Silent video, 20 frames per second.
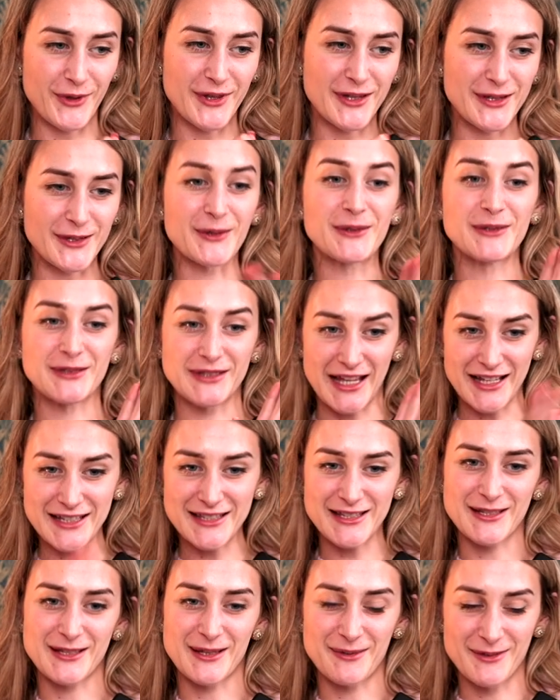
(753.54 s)
so
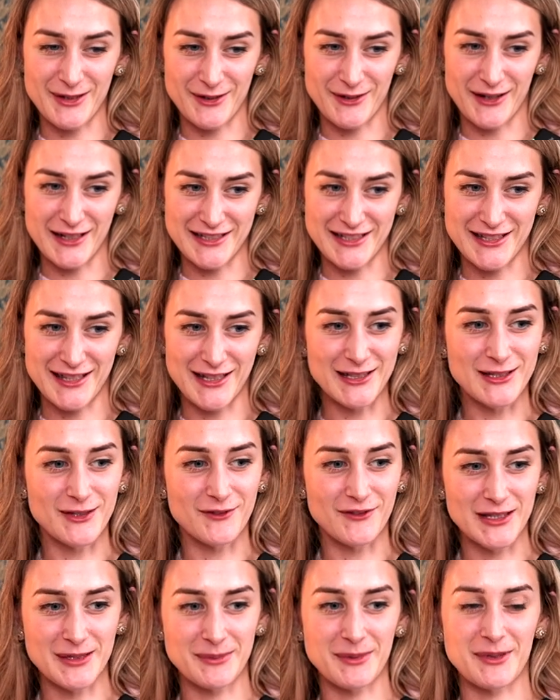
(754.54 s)
that's some of the craziest things
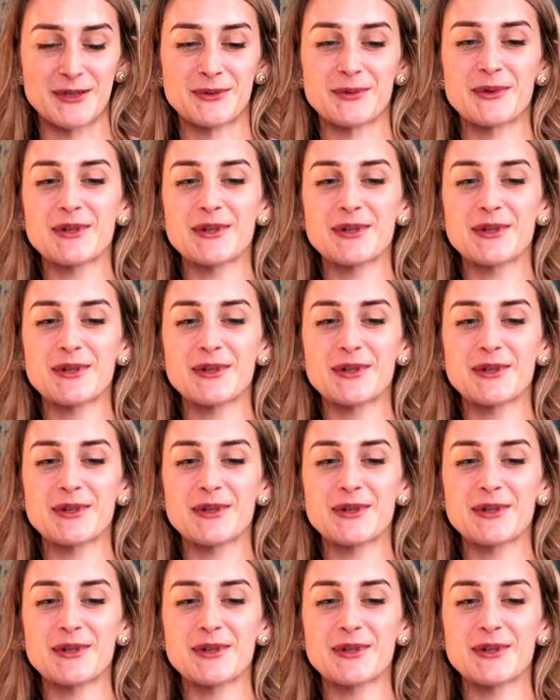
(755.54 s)
you've experienced.